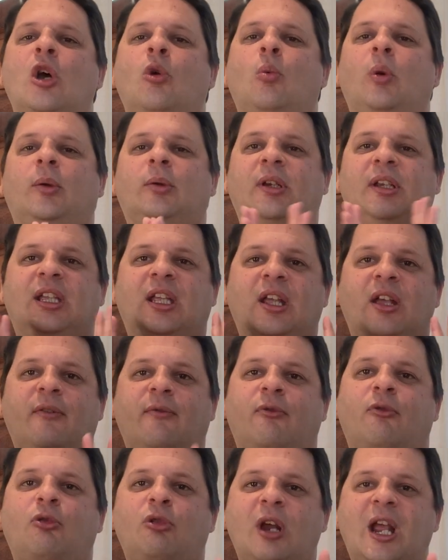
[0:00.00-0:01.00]
We're going to
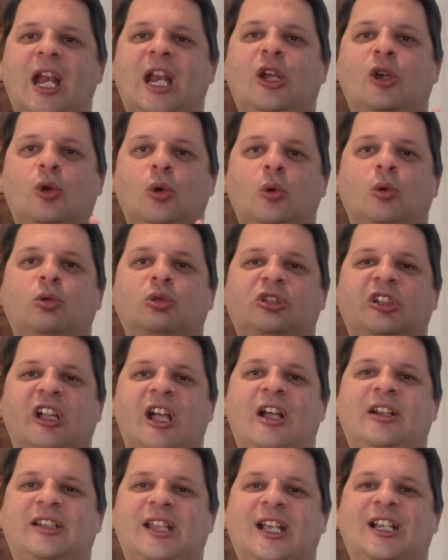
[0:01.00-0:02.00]
give really cool
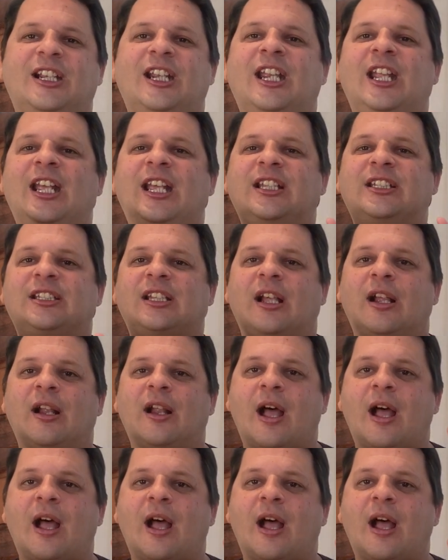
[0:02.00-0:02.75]
techniques,